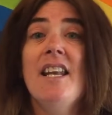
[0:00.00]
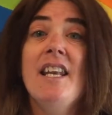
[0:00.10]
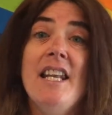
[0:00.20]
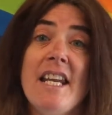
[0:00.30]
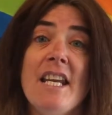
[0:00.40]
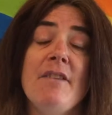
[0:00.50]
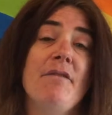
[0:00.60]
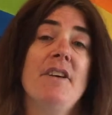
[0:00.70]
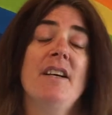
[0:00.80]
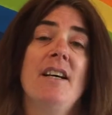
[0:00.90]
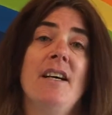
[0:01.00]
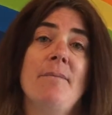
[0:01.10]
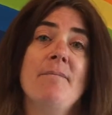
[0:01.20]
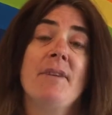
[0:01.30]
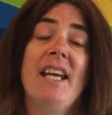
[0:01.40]
leave
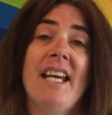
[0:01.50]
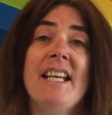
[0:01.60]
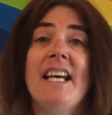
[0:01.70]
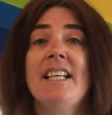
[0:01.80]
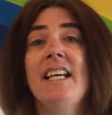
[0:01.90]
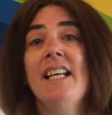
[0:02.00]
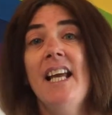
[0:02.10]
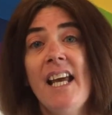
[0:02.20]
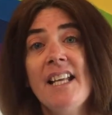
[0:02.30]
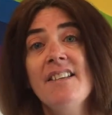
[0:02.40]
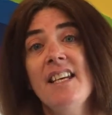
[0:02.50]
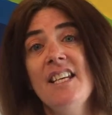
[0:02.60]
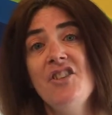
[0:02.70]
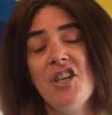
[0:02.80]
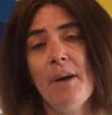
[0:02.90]
Canaan and head to
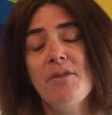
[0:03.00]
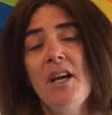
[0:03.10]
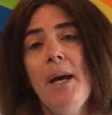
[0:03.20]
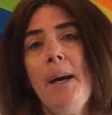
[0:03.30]
Egypt.